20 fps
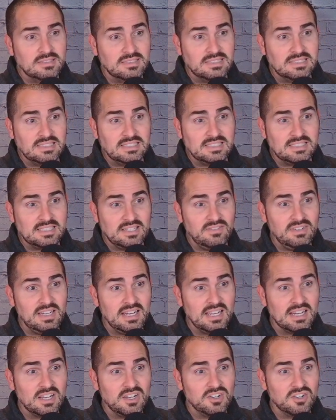The
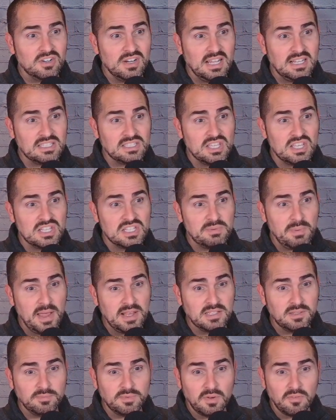7900 XT spikes
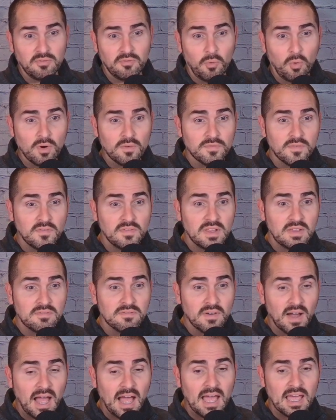up to
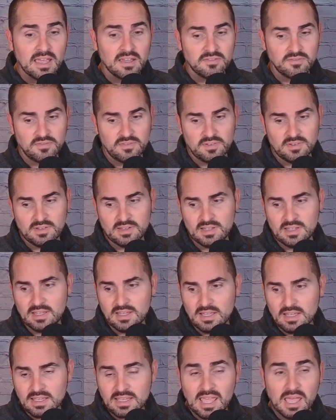455.
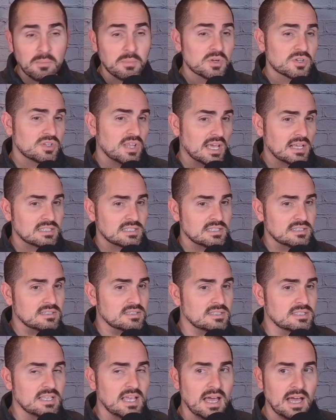Gamers
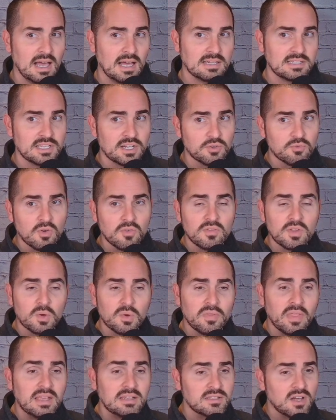Nexus did a review, and
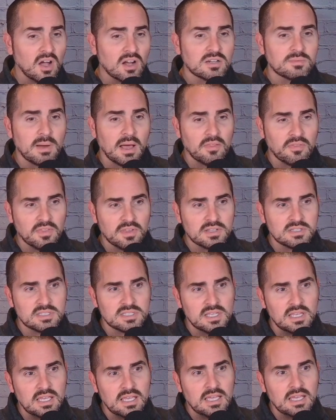they talked about this.
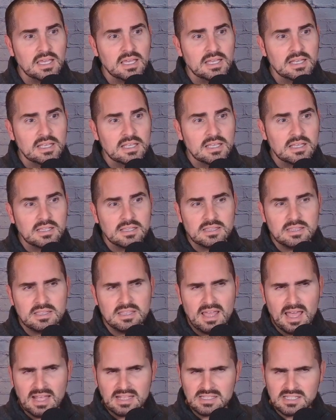
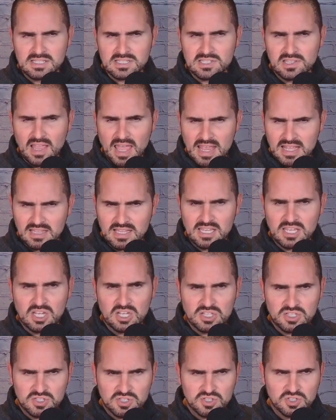That's slightly
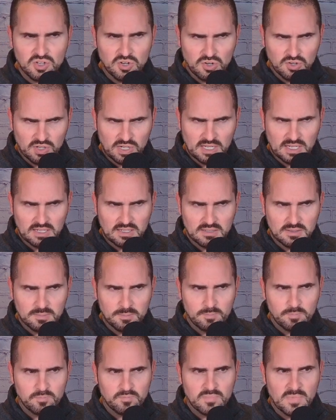concerning
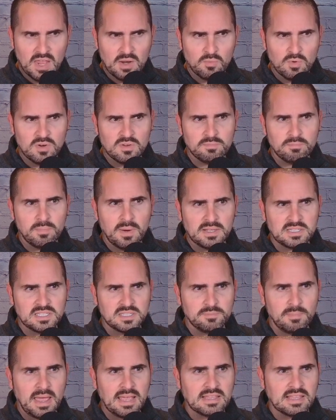that it would
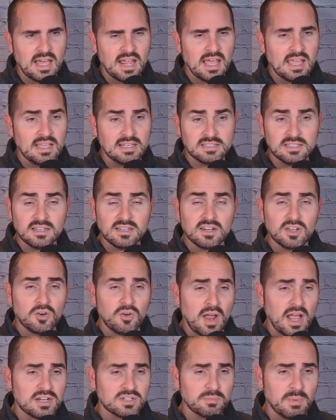spike the high. Is it going to
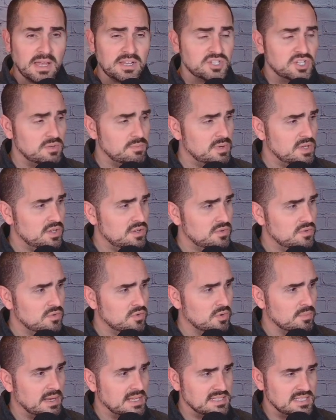crash my GPU or
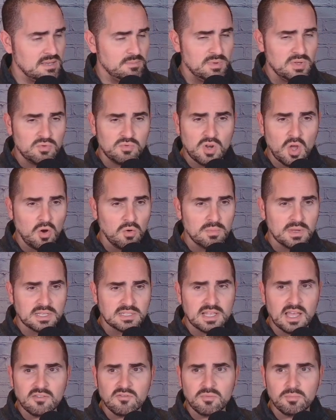my CPU? No, because
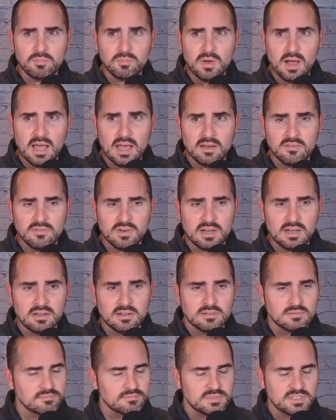I have
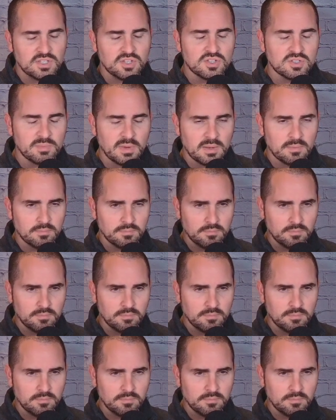excuse me.